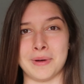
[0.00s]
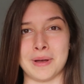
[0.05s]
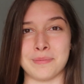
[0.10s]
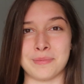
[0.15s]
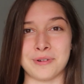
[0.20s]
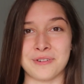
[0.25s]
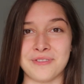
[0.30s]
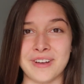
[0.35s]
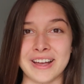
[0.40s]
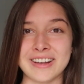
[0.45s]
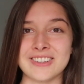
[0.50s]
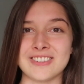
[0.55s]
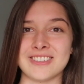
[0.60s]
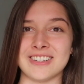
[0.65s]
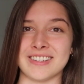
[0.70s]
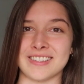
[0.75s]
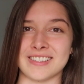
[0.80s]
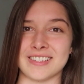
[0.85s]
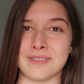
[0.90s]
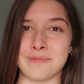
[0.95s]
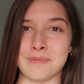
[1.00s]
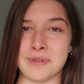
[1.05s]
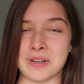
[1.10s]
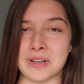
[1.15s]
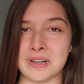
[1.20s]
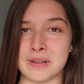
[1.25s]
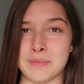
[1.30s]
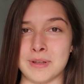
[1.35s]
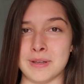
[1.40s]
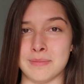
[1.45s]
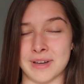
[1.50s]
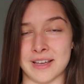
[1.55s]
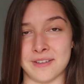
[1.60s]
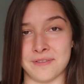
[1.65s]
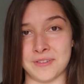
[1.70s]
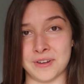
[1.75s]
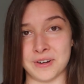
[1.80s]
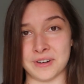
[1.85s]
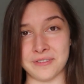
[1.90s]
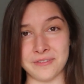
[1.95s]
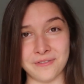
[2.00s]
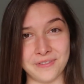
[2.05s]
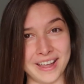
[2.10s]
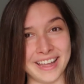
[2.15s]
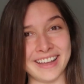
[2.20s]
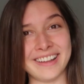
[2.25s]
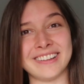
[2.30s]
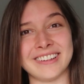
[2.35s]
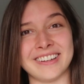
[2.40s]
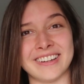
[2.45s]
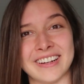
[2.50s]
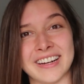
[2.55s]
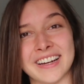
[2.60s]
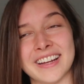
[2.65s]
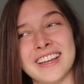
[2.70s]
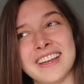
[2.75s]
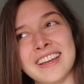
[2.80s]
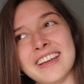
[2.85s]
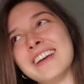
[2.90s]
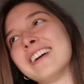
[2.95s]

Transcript: my perfectionism, could be my fear of failure,